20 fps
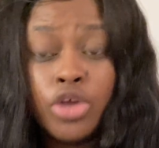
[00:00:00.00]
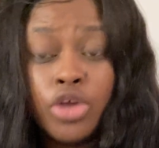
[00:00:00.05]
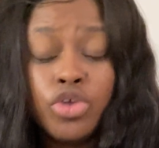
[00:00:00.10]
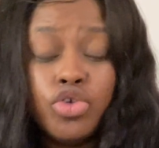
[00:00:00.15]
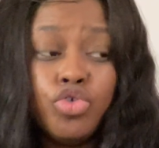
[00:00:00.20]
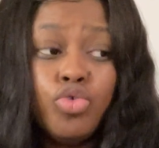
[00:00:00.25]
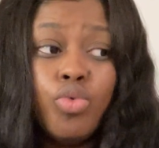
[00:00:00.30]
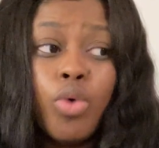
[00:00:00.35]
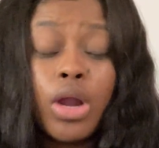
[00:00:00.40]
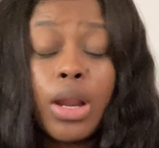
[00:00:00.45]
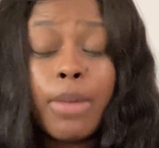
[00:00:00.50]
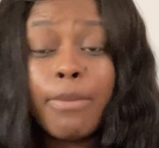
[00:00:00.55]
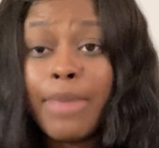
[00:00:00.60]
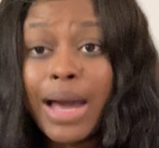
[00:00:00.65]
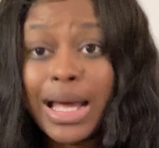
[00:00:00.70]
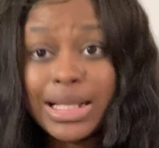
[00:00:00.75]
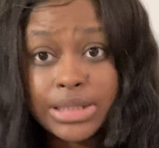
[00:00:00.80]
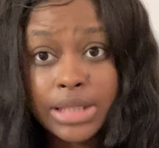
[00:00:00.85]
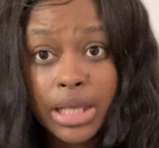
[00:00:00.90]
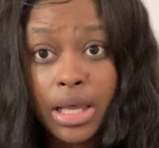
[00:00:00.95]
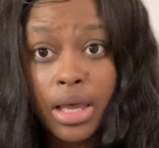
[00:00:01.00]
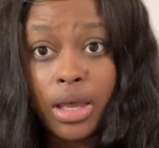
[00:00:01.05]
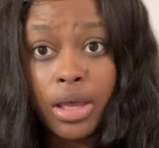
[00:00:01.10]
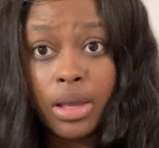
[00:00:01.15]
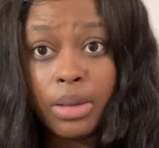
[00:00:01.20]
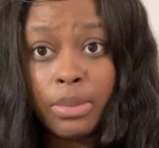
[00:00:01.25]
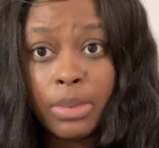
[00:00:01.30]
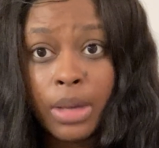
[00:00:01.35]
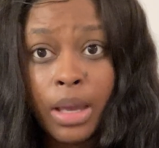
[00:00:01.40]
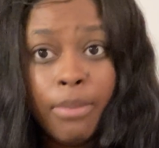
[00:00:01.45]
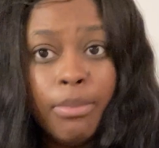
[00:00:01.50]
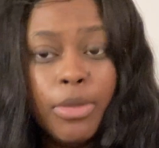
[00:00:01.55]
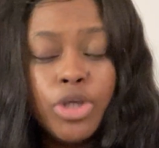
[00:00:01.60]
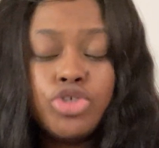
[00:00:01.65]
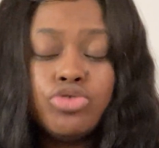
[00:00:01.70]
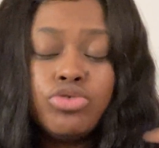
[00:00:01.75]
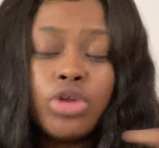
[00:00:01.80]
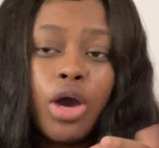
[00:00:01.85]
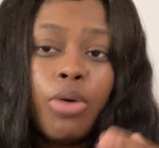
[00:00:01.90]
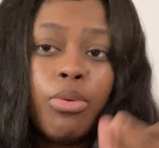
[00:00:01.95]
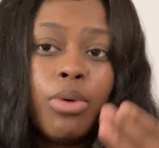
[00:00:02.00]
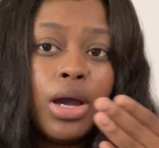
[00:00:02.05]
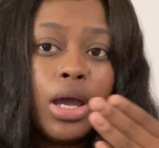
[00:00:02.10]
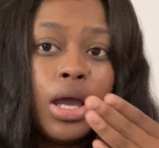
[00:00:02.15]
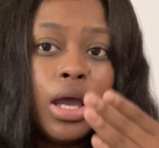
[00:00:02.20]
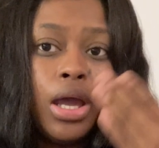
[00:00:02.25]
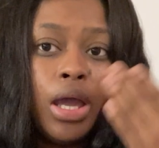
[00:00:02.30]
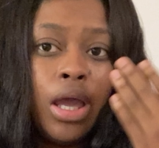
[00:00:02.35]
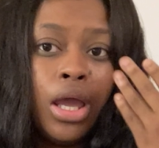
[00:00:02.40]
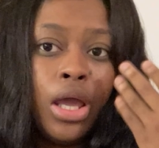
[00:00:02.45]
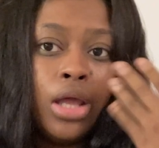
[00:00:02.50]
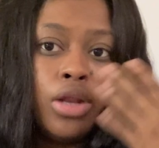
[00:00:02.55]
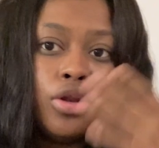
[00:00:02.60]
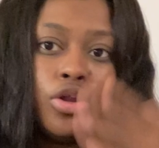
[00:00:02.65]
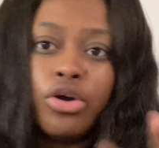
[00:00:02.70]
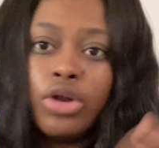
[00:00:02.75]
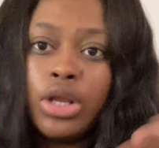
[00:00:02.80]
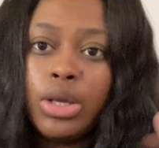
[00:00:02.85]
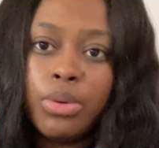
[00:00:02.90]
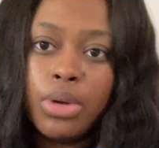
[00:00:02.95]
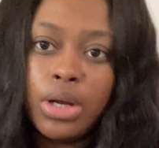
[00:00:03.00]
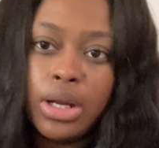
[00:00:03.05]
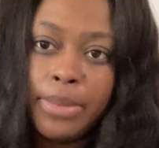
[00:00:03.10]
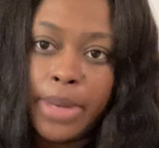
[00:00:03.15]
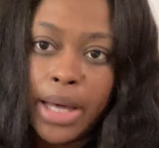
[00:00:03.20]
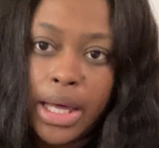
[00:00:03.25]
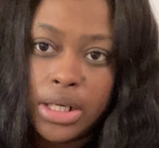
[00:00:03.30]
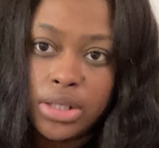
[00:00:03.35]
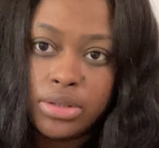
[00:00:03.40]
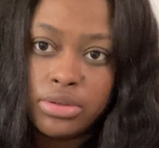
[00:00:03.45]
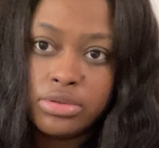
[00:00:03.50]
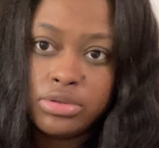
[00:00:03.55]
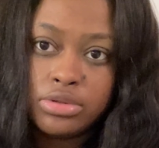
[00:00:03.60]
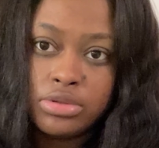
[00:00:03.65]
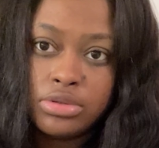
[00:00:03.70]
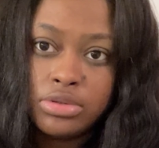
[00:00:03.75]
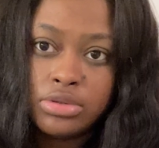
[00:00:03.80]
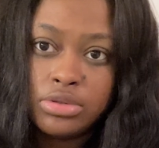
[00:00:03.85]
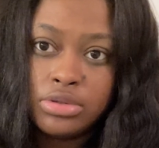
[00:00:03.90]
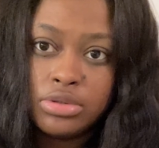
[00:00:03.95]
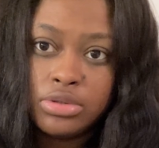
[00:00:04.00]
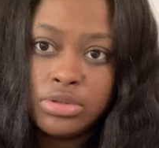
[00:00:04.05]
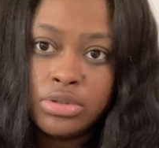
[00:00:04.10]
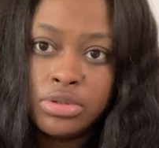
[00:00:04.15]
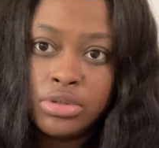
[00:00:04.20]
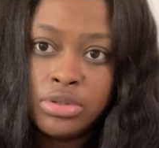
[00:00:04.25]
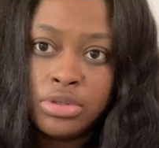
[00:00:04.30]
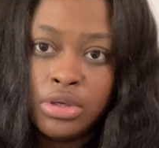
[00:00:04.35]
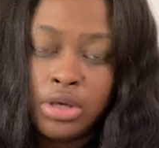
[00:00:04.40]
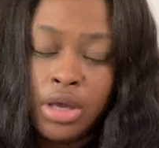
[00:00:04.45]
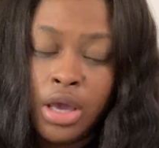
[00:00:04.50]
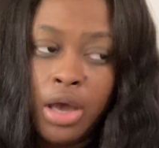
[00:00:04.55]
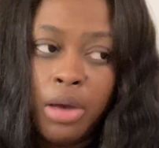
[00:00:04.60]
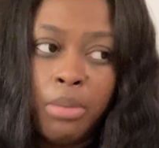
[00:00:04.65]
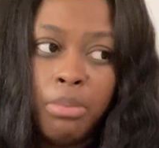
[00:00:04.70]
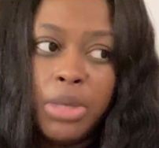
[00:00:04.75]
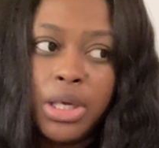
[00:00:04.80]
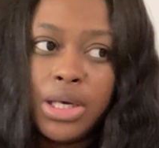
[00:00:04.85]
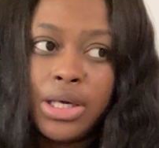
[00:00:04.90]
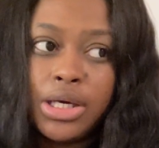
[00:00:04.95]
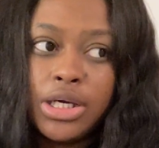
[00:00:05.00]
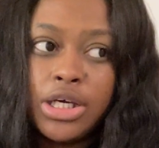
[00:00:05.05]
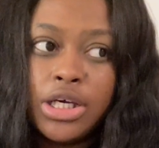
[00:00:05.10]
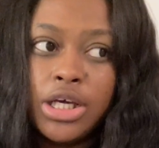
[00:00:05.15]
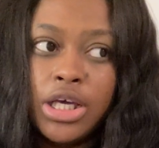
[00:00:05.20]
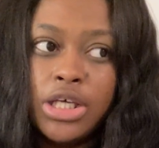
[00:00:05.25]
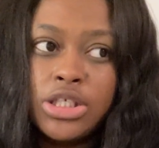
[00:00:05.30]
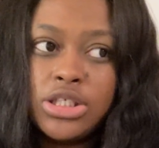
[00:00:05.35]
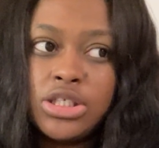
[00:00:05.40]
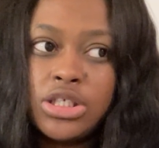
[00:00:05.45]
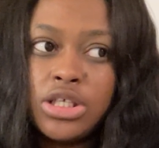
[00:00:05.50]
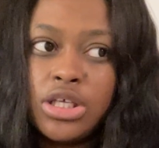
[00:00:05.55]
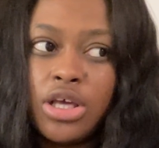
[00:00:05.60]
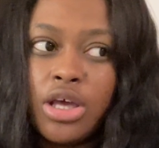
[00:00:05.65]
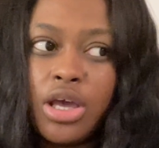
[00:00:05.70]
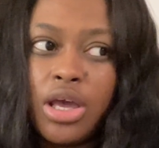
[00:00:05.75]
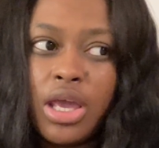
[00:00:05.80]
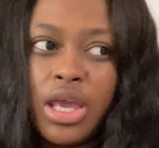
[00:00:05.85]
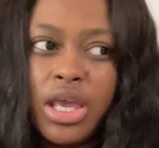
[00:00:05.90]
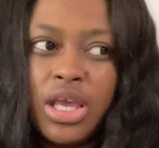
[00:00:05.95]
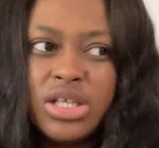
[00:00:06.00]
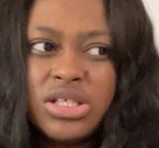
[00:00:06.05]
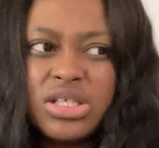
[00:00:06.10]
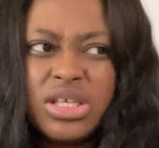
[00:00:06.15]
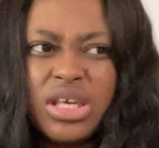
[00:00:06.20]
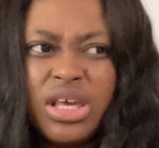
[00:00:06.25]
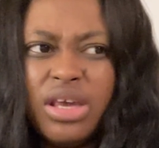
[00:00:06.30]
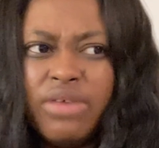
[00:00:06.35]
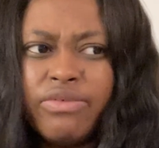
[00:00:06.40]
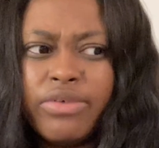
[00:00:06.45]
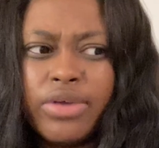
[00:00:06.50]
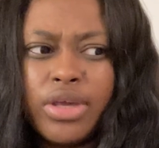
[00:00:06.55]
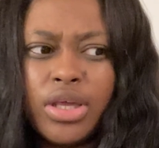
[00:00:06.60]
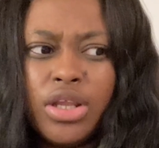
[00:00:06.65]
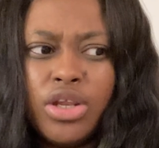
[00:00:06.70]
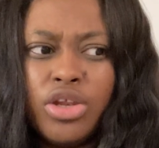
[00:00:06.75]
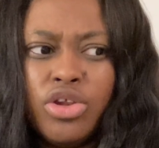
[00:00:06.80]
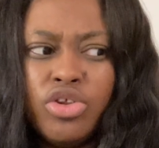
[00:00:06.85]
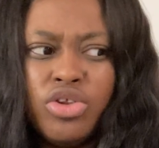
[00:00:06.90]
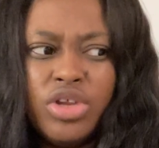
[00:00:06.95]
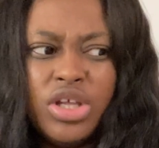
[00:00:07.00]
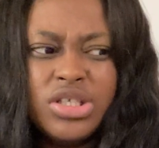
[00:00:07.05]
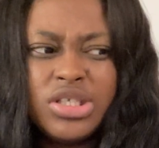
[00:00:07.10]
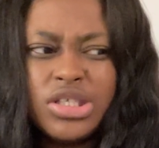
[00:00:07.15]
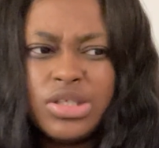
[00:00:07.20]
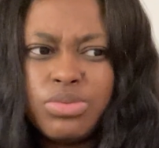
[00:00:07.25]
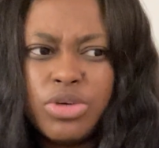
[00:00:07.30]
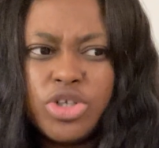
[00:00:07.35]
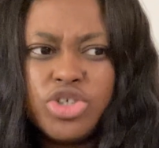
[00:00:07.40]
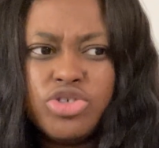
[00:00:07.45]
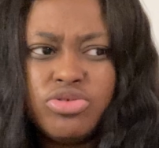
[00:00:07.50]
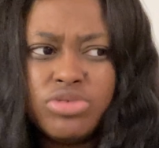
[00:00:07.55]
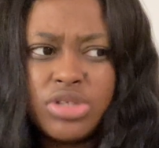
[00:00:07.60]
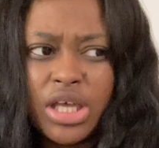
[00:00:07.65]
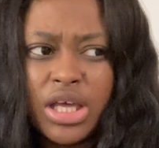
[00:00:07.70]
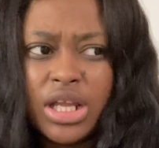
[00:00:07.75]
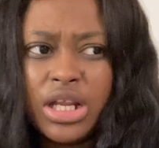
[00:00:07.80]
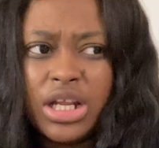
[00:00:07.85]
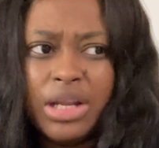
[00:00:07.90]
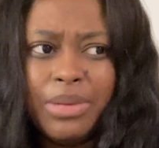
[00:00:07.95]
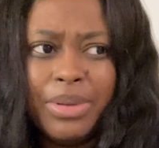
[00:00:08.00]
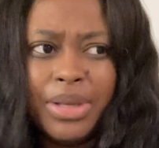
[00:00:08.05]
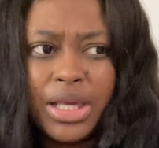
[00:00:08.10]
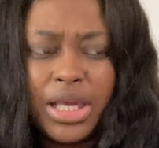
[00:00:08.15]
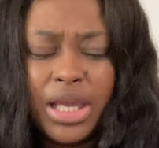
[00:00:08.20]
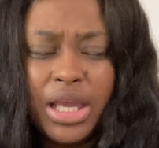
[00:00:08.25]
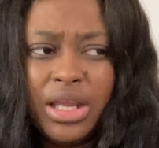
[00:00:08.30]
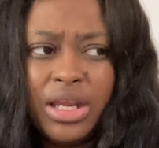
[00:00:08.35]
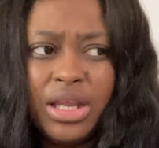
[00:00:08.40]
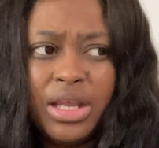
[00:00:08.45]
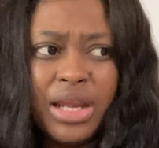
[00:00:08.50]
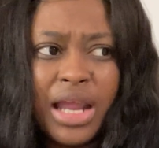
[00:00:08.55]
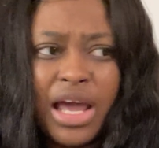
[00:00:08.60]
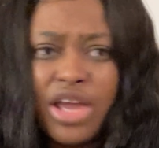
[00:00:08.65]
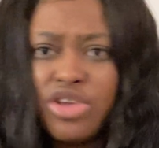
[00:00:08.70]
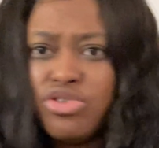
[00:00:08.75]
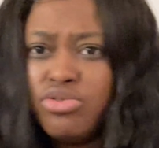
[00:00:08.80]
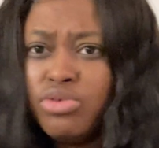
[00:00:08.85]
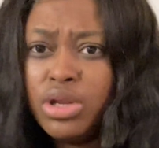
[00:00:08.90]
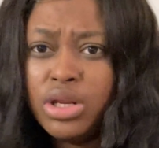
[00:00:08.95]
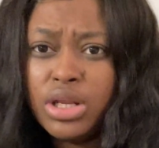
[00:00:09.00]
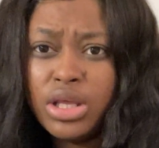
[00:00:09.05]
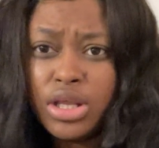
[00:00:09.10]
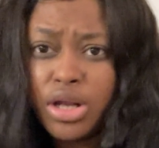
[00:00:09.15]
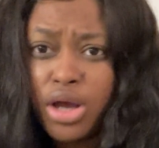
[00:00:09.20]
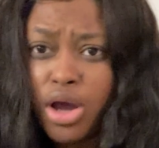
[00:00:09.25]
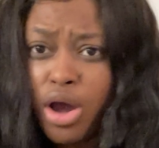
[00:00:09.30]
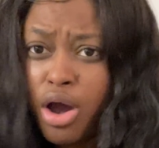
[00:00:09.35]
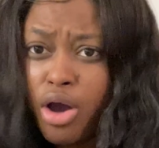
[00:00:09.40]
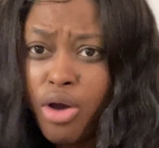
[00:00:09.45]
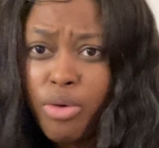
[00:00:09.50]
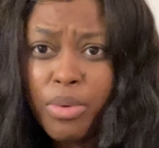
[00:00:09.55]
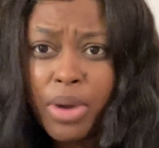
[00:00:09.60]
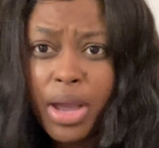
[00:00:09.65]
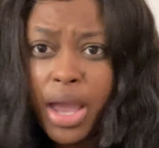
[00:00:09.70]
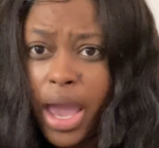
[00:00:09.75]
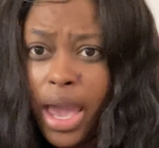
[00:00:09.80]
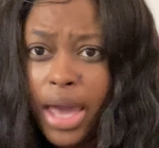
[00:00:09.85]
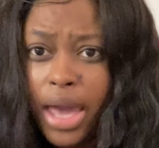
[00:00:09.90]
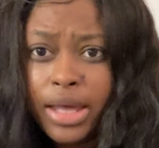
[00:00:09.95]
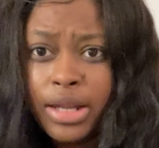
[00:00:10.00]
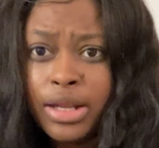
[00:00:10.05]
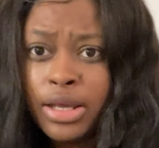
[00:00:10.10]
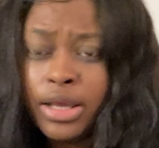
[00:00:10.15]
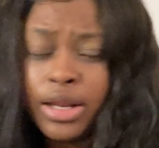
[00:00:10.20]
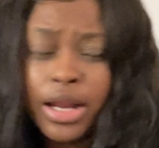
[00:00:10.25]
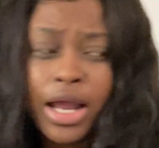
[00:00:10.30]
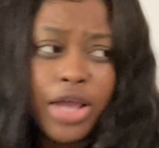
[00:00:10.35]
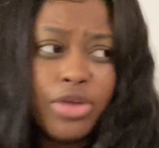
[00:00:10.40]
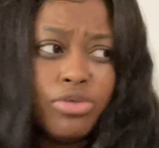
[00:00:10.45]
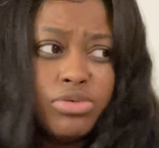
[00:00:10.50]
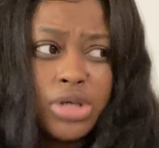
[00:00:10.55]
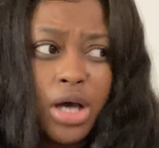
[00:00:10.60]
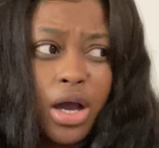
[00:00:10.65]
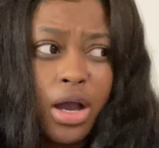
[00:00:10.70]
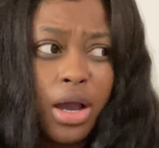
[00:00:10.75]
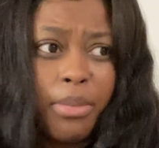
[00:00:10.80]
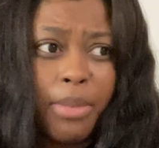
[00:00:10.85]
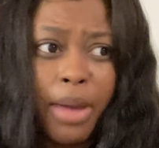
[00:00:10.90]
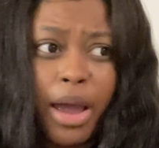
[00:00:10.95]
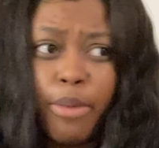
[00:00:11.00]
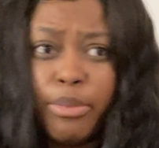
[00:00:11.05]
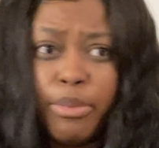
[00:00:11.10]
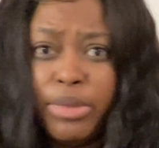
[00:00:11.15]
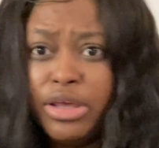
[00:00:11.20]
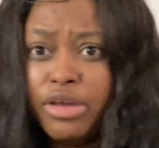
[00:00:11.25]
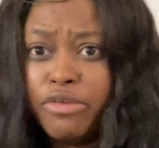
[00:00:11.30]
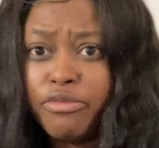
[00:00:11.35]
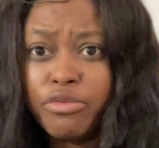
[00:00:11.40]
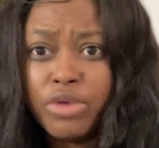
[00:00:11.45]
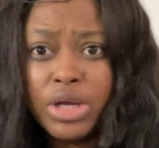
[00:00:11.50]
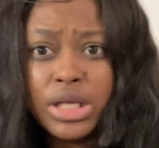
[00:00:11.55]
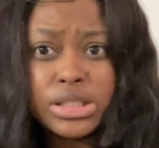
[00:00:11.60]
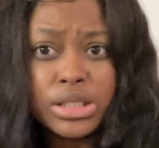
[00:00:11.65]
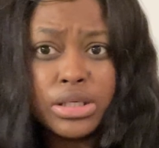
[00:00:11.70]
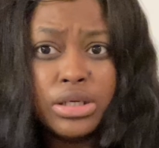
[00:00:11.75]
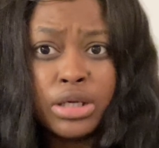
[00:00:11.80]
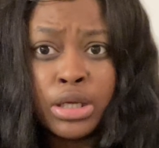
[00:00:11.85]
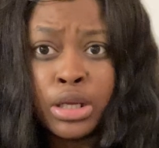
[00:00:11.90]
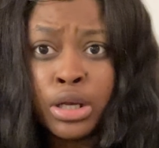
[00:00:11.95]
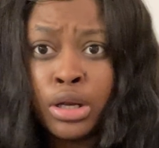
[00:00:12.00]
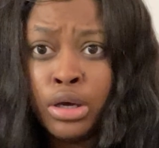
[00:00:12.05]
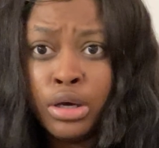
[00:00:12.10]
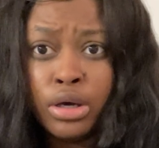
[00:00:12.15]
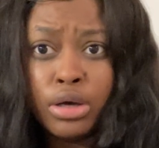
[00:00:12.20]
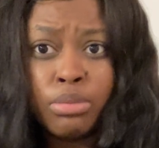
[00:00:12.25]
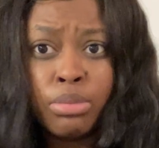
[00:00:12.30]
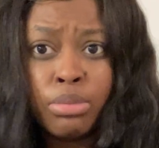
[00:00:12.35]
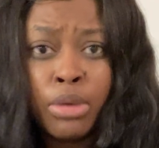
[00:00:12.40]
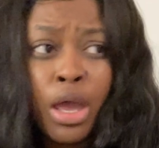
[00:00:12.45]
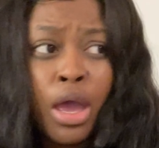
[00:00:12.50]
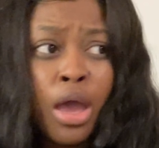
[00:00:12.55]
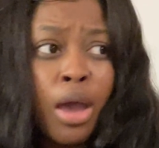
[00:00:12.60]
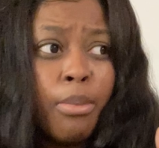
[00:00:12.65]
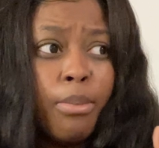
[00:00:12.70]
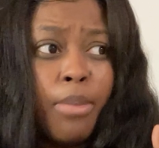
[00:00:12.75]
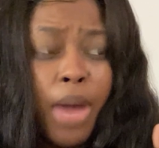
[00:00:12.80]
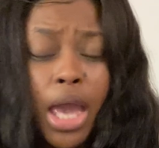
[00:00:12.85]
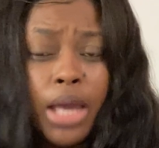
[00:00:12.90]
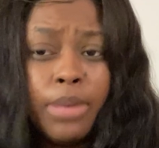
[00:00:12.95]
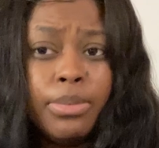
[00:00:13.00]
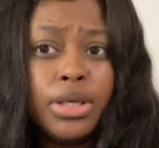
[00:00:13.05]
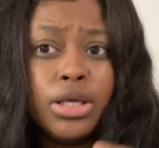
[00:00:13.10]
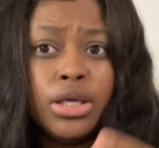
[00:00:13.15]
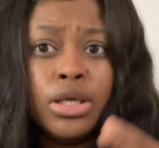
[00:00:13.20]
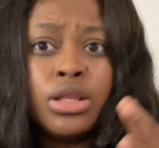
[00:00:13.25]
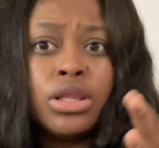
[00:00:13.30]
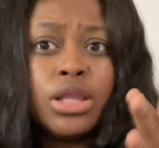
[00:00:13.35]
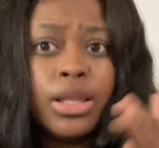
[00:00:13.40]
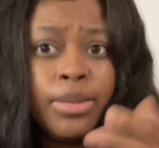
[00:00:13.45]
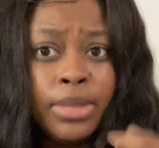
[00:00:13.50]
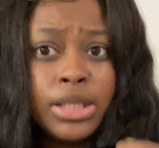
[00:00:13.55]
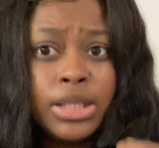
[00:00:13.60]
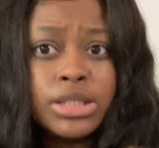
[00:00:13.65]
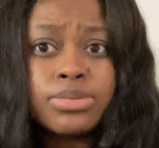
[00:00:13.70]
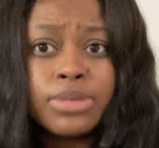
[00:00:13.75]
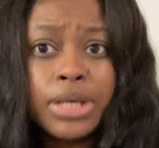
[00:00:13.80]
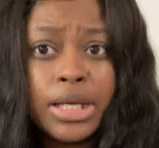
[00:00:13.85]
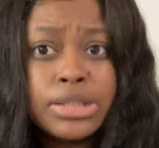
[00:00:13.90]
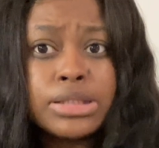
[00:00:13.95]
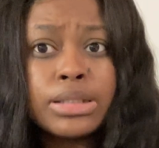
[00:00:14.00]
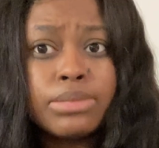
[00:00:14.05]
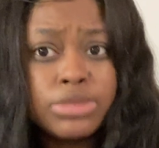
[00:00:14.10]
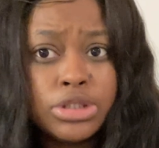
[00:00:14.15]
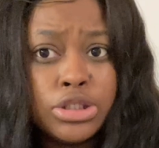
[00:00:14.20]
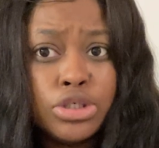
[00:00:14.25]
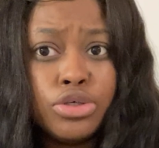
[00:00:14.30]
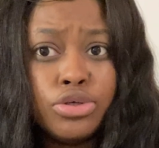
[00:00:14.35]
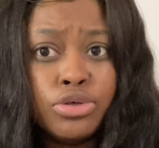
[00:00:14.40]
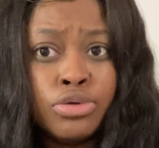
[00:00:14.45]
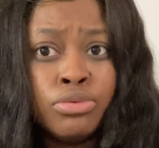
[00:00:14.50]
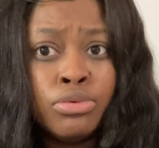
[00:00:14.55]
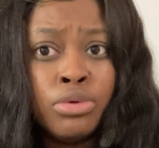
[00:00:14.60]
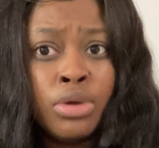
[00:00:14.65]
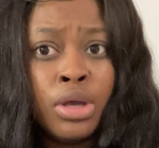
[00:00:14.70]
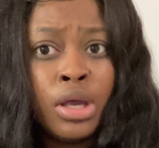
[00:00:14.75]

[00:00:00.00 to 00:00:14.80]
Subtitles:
You wanted my time. But you know what? Don't even worry about it. Because it's given, this is what you said in the beginning. Now you done did a whole 180, and now you talking about being friends and hooking up. Baby, let me explain something to you.